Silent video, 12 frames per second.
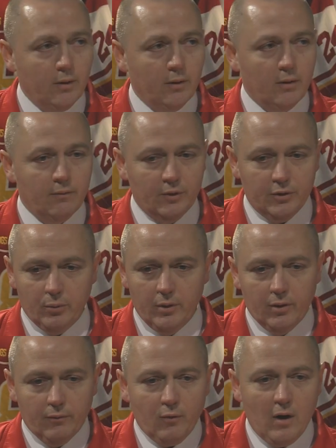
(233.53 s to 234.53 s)
uh, victory
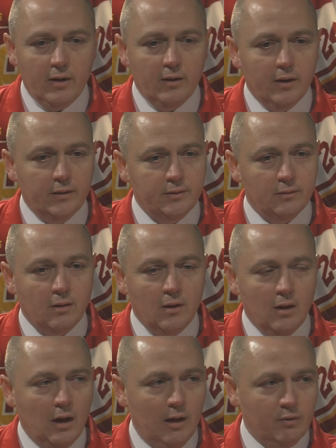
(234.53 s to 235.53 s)
on Friday night, and
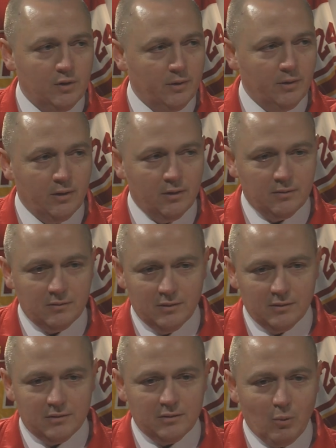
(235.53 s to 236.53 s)
obviously uh,
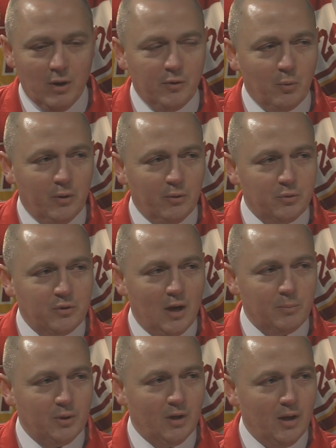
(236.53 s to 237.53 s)
it's great to win those
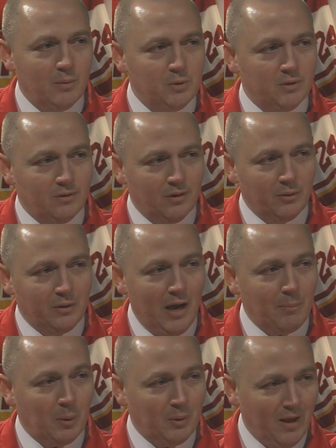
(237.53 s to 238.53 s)
types of games, and they don't
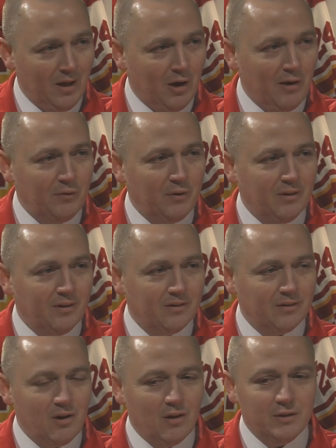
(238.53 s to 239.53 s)
happen that often uh, in
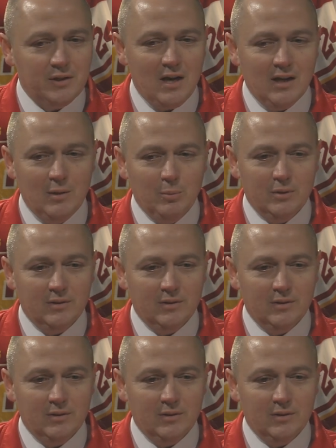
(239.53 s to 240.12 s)
college hockey, but